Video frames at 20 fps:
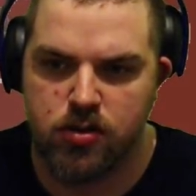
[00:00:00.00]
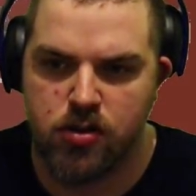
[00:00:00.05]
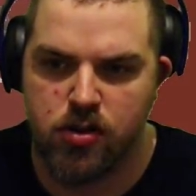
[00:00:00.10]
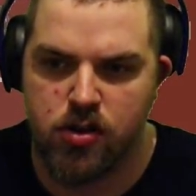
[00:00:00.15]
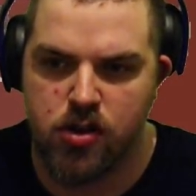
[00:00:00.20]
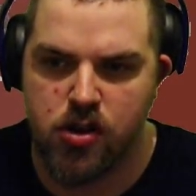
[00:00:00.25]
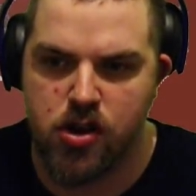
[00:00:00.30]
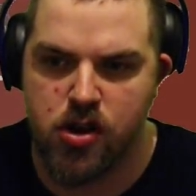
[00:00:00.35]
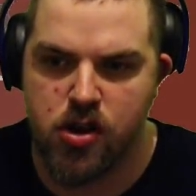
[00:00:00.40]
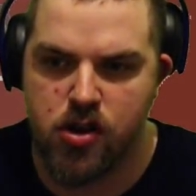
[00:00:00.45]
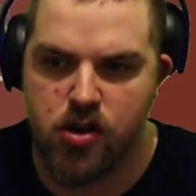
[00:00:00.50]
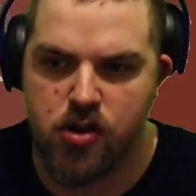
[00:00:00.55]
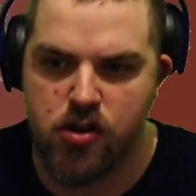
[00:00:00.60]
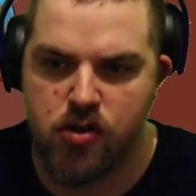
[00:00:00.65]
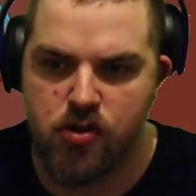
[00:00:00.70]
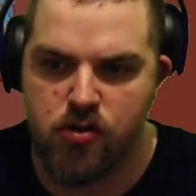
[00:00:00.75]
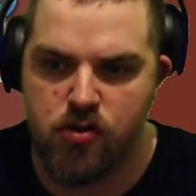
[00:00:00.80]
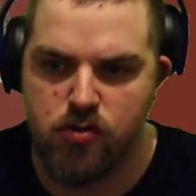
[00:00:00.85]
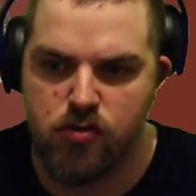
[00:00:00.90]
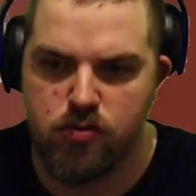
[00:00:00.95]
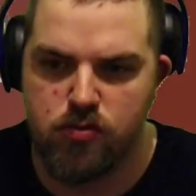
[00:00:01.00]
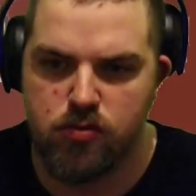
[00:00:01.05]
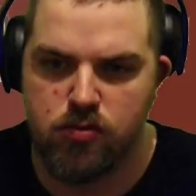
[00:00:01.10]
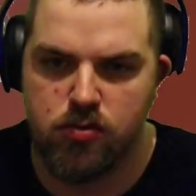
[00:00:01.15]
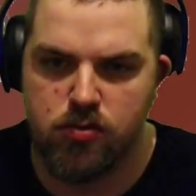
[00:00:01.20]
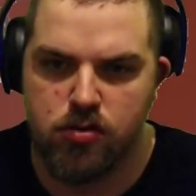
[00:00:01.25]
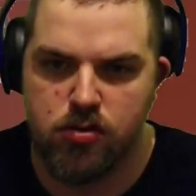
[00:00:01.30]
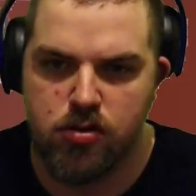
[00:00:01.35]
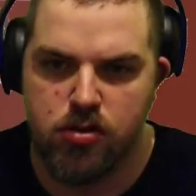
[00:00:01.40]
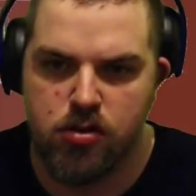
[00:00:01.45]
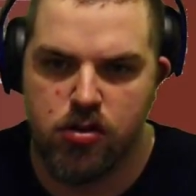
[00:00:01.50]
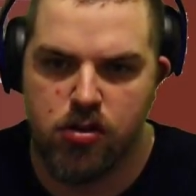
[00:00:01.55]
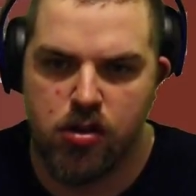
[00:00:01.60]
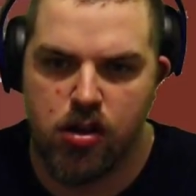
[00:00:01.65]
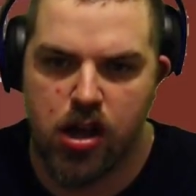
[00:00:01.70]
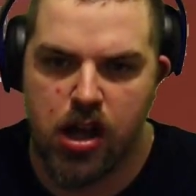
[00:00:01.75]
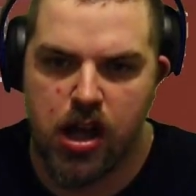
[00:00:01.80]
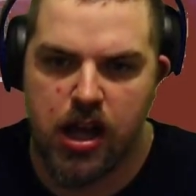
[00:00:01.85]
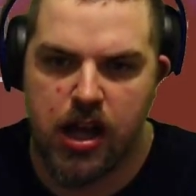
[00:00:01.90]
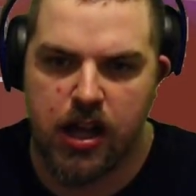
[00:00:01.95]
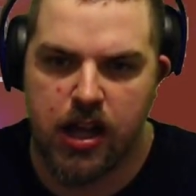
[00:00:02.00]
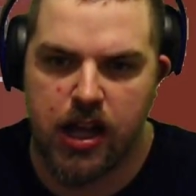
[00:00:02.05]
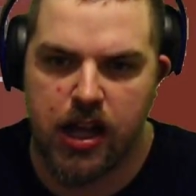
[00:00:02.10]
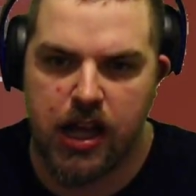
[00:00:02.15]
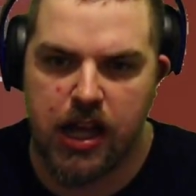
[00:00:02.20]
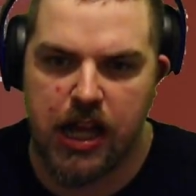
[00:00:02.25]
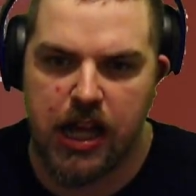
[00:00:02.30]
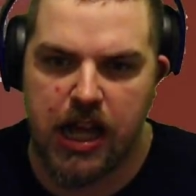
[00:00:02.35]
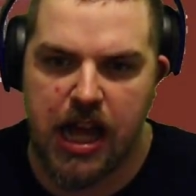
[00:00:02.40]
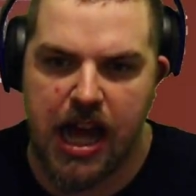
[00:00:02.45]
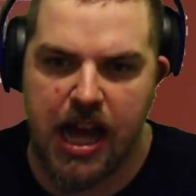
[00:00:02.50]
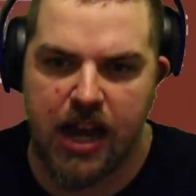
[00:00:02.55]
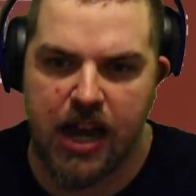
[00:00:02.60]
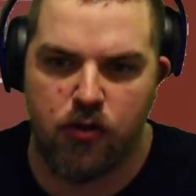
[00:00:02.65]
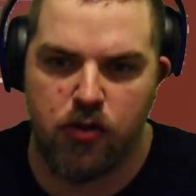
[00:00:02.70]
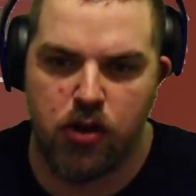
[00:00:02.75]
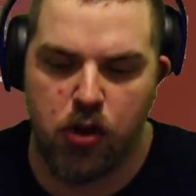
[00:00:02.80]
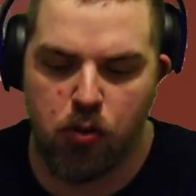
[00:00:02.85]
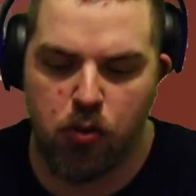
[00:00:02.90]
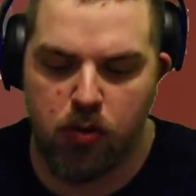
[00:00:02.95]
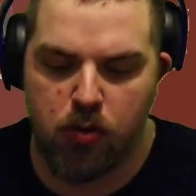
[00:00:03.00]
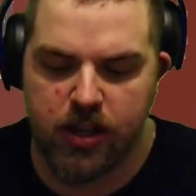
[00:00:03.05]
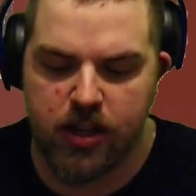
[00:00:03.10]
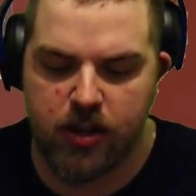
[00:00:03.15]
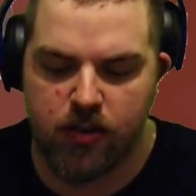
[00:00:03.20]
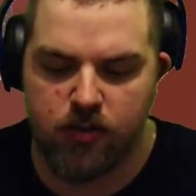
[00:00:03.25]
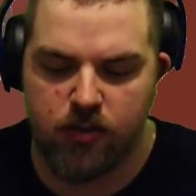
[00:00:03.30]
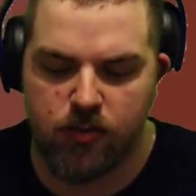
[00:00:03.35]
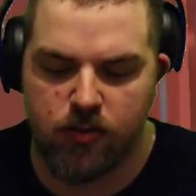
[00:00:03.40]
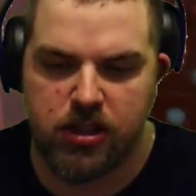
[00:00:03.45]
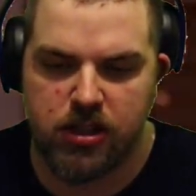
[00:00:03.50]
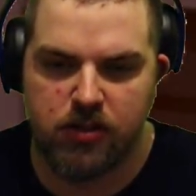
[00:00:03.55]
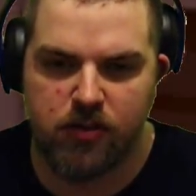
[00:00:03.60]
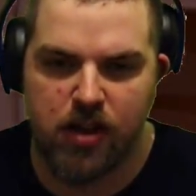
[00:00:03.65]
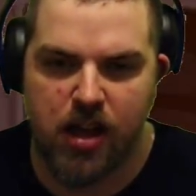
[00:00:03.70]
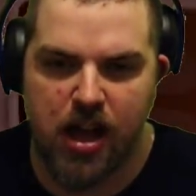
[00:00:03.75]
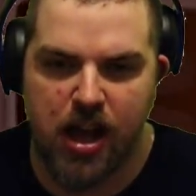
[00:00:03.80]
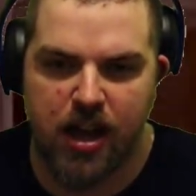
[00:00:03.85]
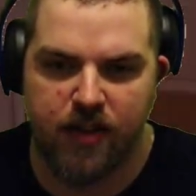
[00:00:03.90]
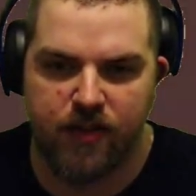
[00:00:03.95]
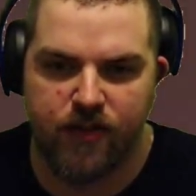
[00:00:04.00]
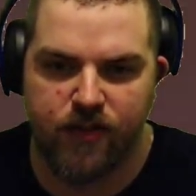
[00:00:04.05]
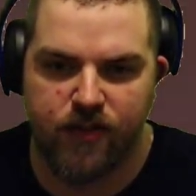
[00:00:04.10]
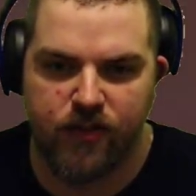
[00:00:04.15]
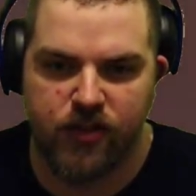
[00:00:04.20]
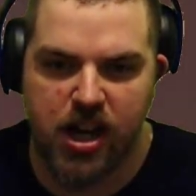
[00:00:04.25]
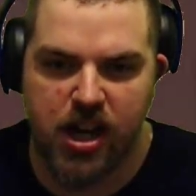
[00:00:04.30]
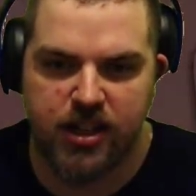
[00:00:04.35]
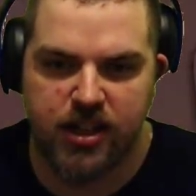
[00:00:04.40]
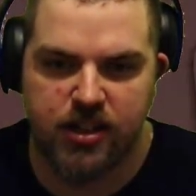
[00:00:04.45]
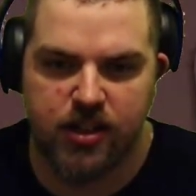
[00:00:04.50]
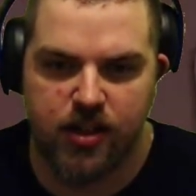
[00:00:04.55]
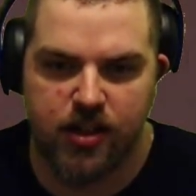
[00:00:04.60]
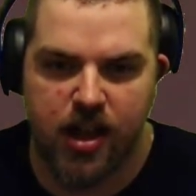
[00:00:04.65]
No. I don't know what, what how to change.